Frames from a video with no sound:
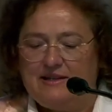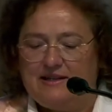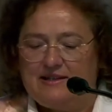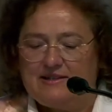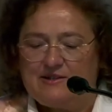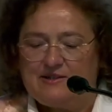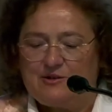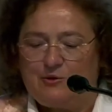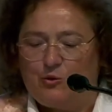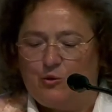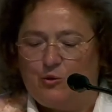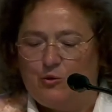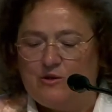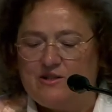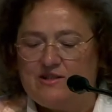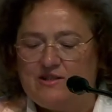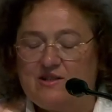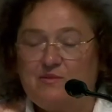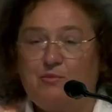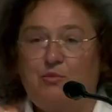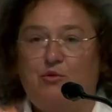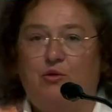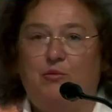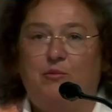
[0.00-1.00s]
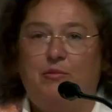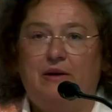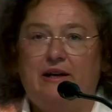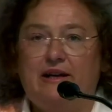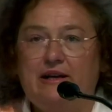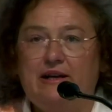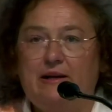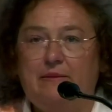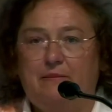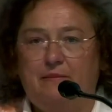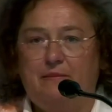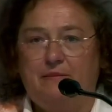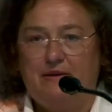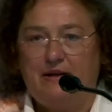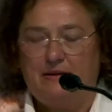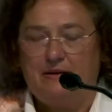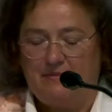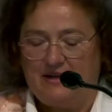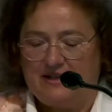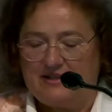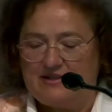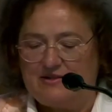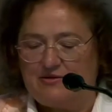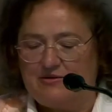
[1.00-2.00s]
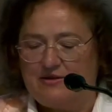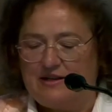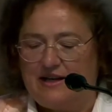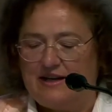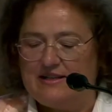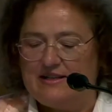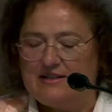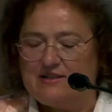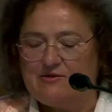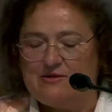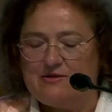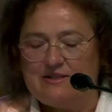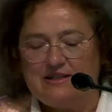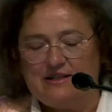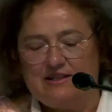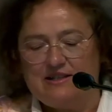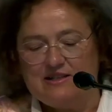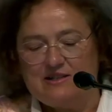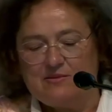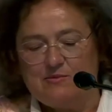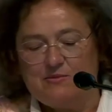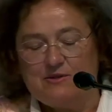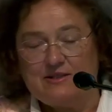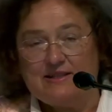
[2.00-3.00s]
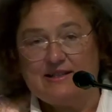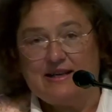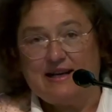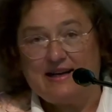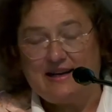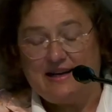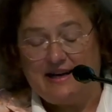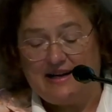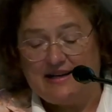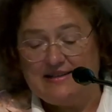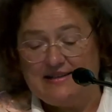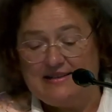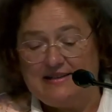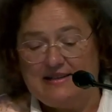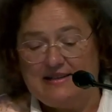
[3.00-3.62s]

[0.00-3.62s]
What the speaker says: which had been a major problem during National Socialism.